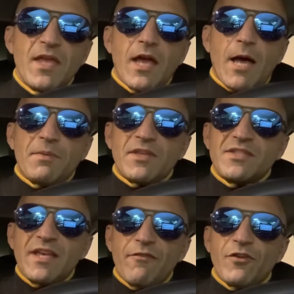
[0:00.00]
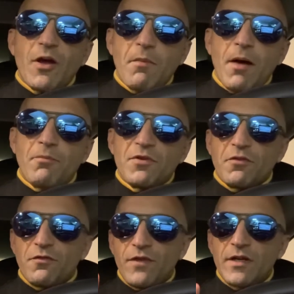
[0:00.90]
because they have come up with a
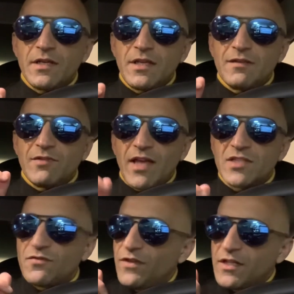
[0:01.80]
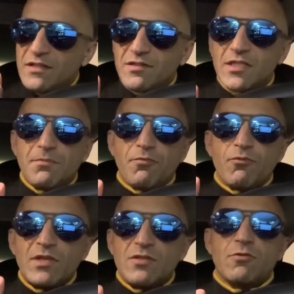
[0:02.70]
very dense, very deep
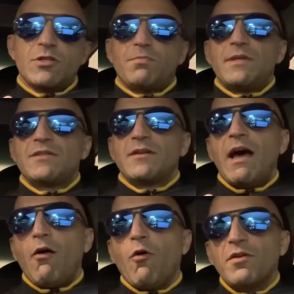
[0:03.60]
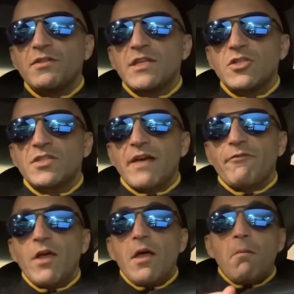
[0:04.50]
research piece on how organizations have
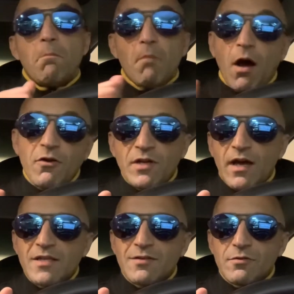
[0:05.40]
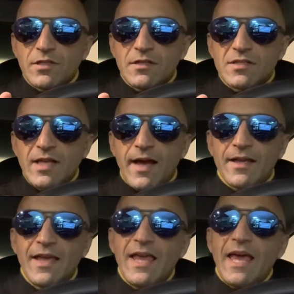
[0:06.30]
modernized their data
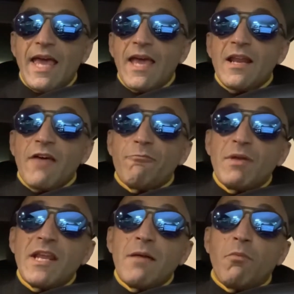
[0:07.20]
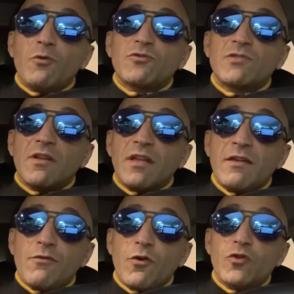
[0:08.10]
stack and have been able to
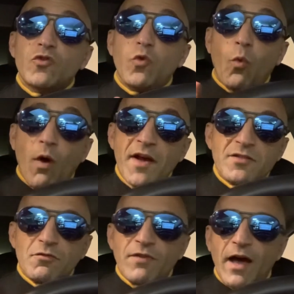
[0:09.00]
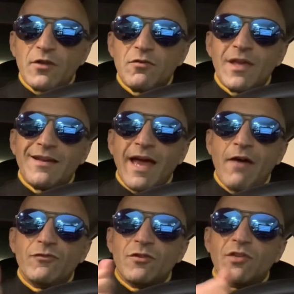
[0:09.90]
deliver twice the value in
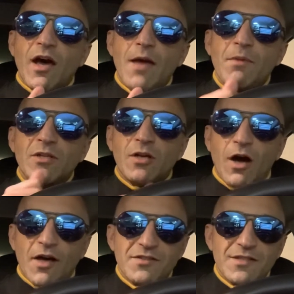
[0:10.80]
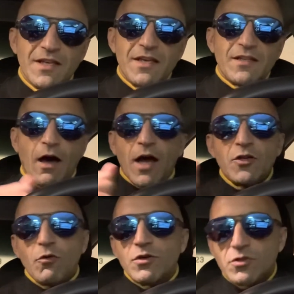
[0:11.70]
half the time and cost. Now, I
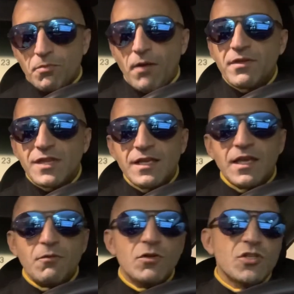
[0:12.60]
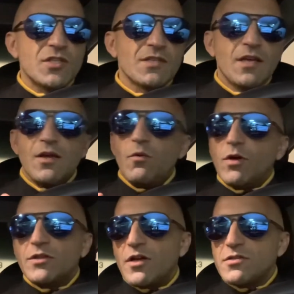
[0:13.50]
know what you're probably thinking, which is,
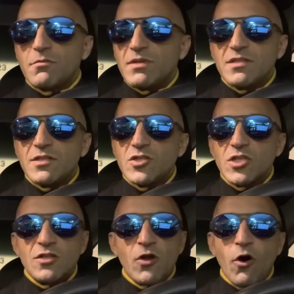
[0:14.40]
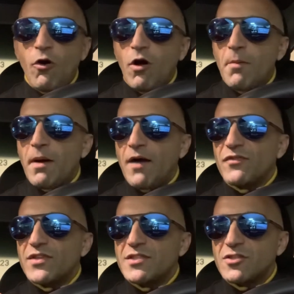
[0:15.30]
what does the BCG know
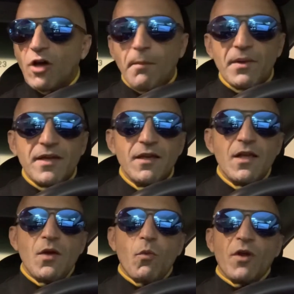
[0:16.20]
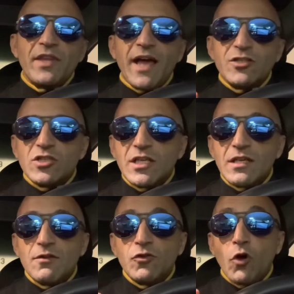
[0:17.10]
about this topic? Well, they
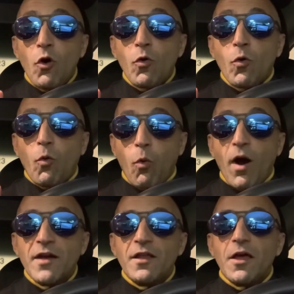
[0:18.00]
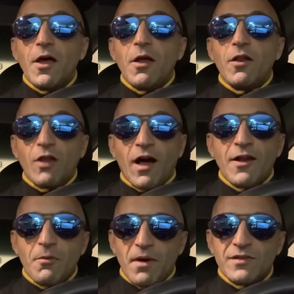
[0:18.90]
actually know quite a lot
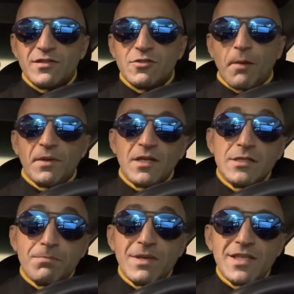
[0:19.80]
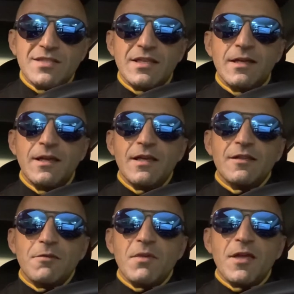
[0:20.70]
about this topic. In this piece, they
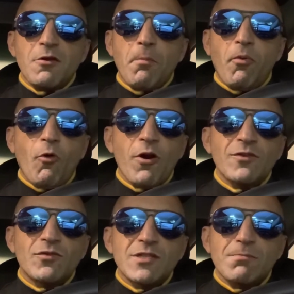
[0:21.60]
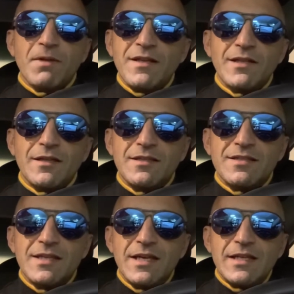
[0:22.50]
make a point to explain that
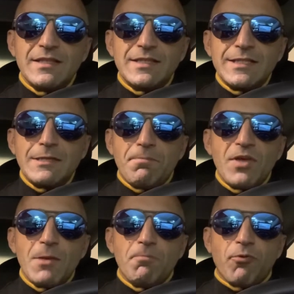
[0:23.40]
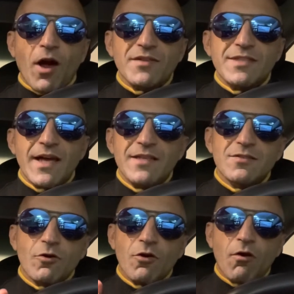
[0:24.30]
this DDP process
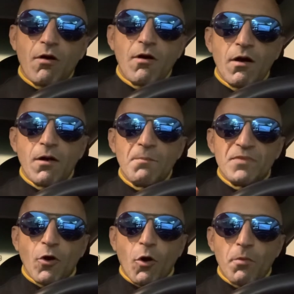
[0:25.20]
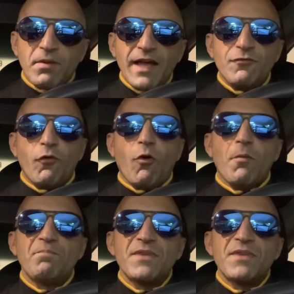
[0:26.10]
or platform